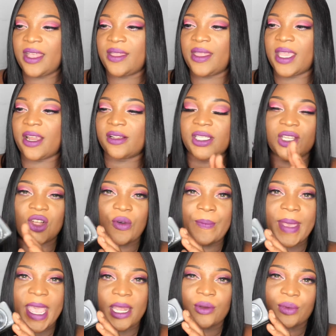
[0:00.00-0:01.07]
there's no
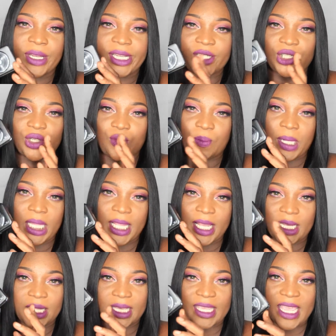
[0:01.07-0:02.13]
batteries. You
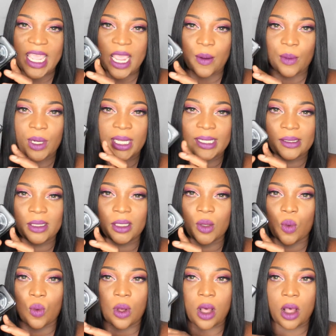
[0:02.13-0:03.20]
plug the camera into
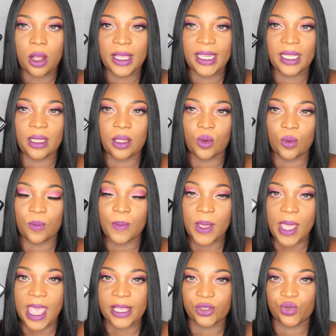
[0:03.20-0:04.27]
the wall and the
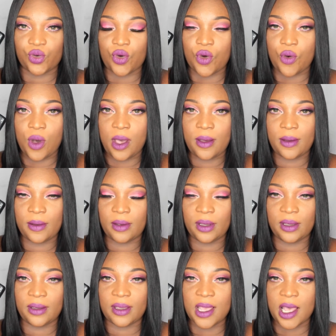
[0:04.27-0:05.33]
actual
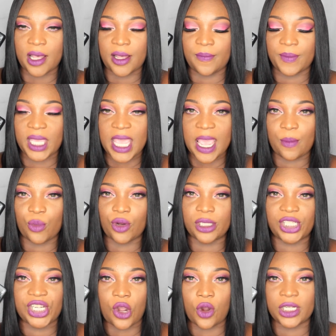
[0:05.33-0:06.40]
camera
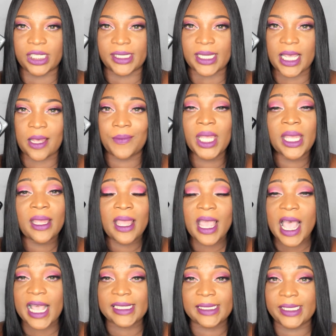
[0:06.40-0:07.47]
charges up.
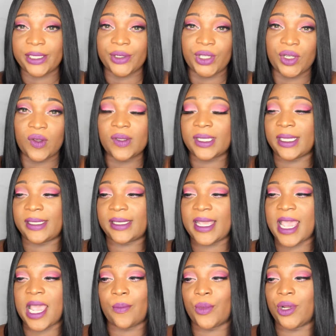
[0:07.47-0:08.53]
I still use this
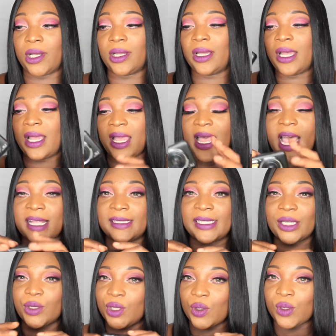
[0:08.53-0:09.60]
camera. I
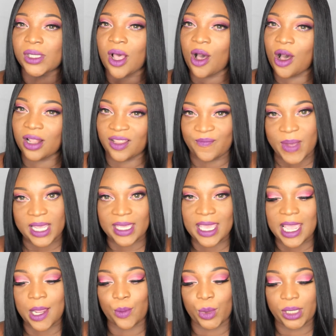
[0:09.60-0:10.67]
still use all of my
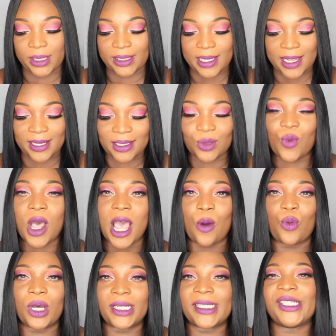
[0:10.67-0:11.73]
cameras. That's why I
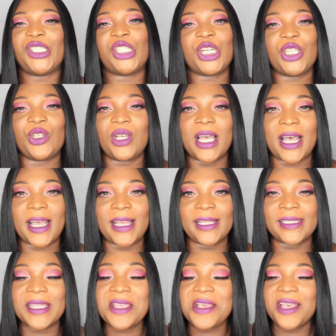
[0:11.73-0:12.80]
want to share you
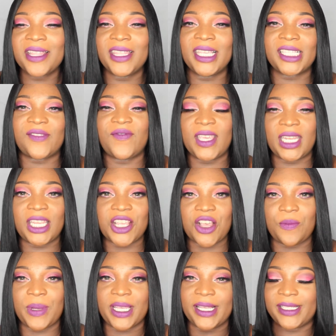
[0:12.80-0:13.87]
guys this
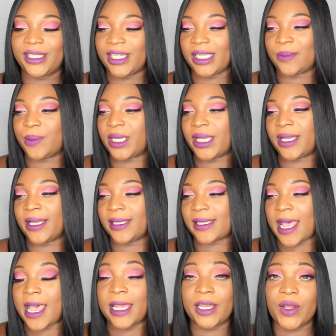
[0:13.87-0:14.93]
video, because just because
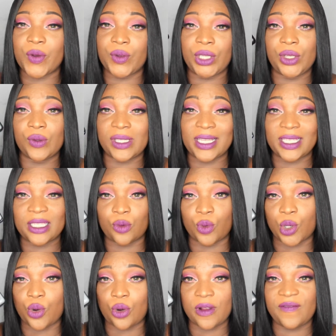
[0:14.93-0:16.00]
I don't use this to
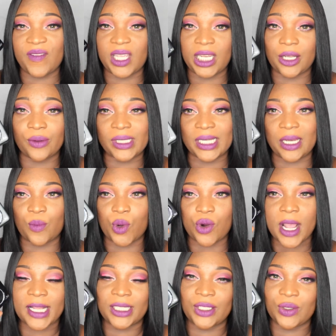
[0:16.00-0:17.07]
record videos
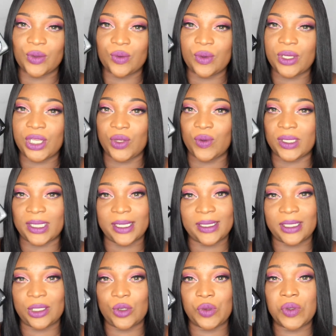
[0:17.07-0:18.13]
anymore, I do use
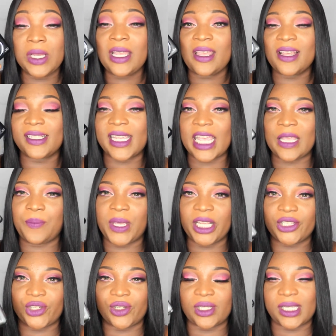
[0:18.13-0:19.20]
this to take
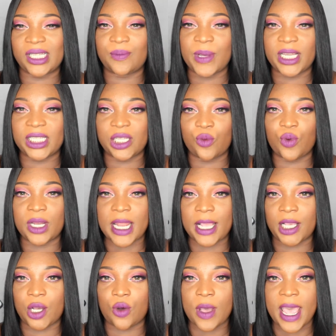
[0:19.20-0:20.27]
pictures, especially when
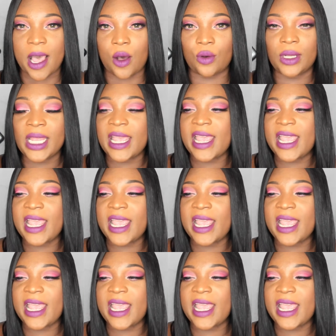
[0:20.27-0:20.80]
I go out